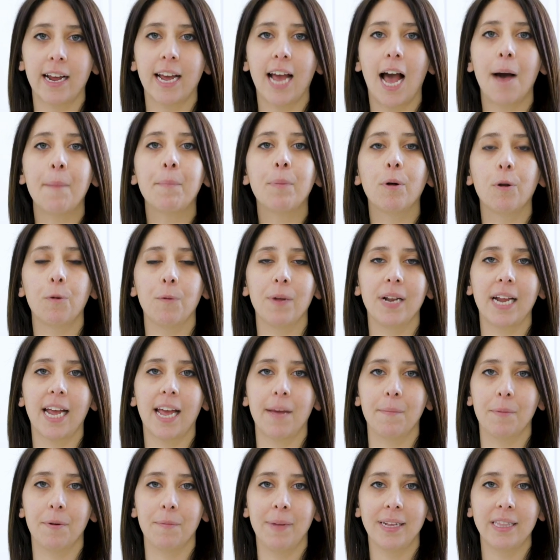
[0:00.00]
coupled with
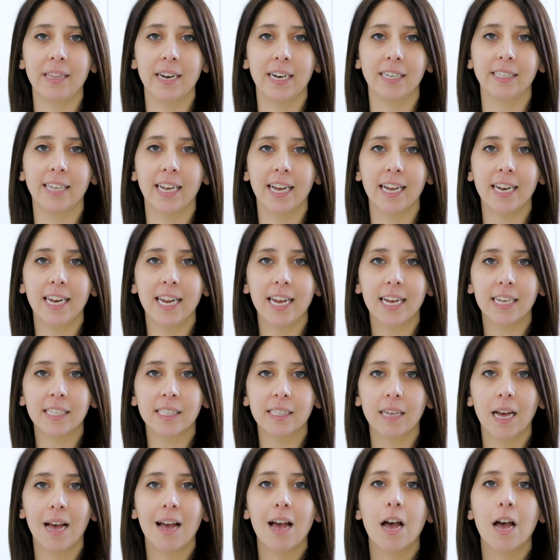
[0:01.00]
chemometric techniques,